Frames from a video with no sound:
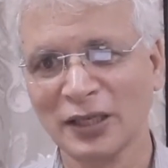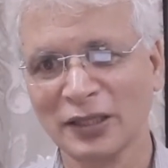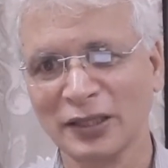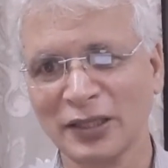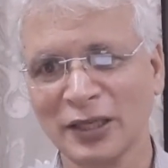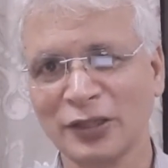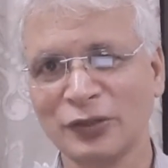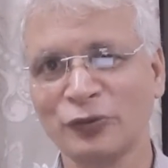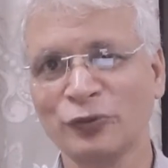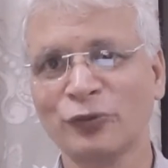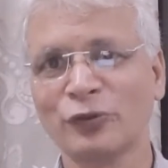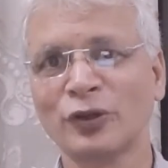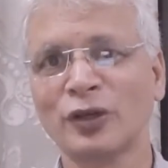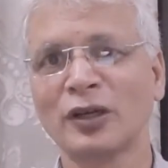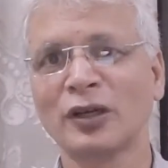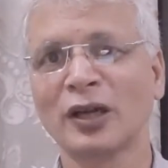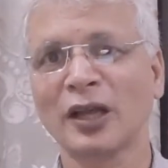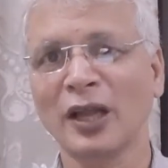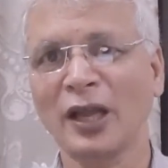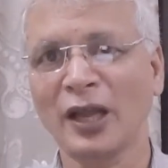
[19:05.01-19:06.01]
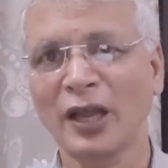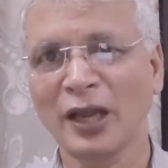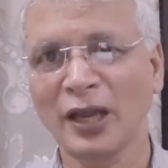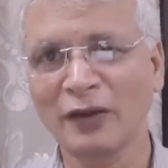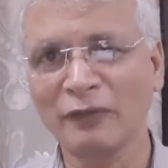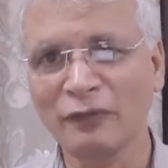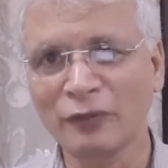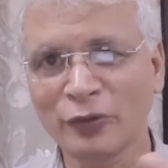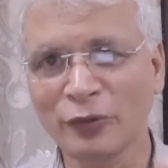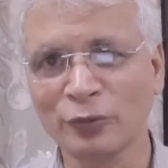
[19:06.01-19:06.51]
that you would
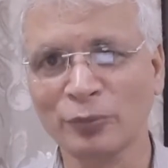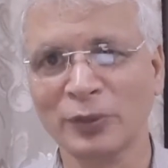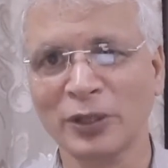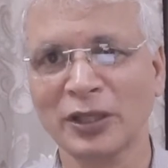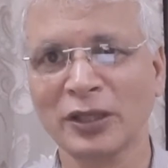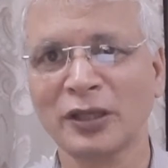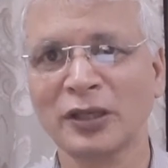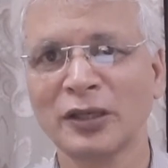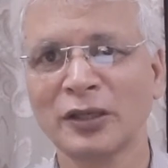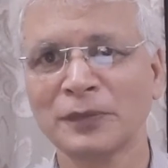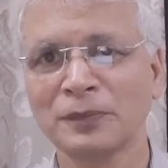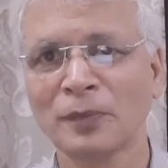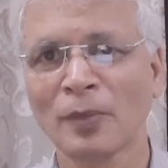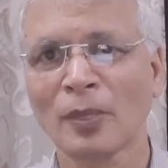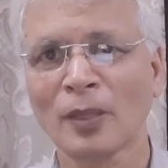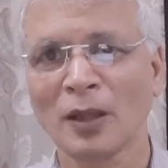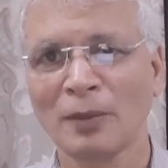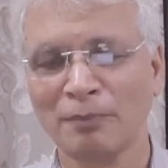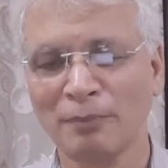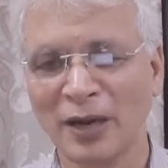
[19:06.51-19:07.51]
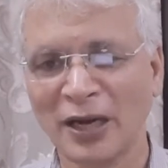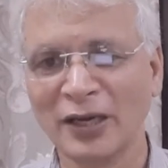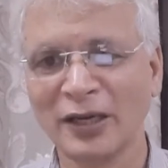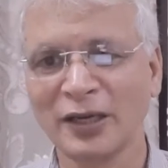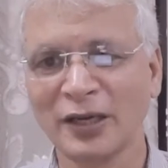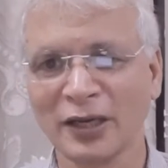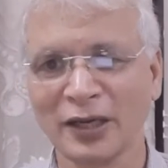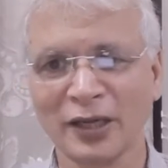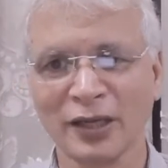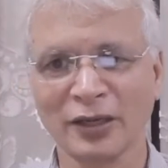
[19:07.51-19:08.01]
have to be
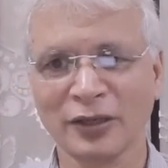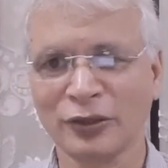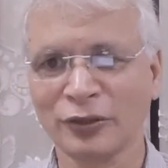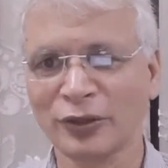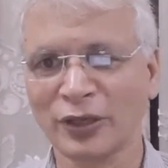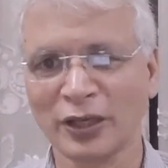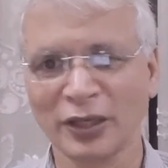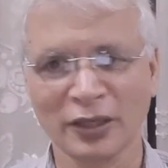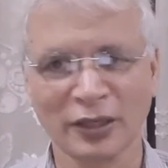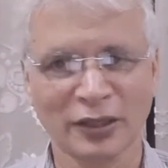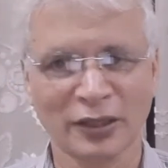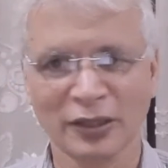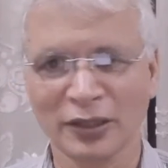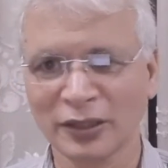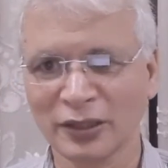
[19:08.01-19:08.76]
meditating during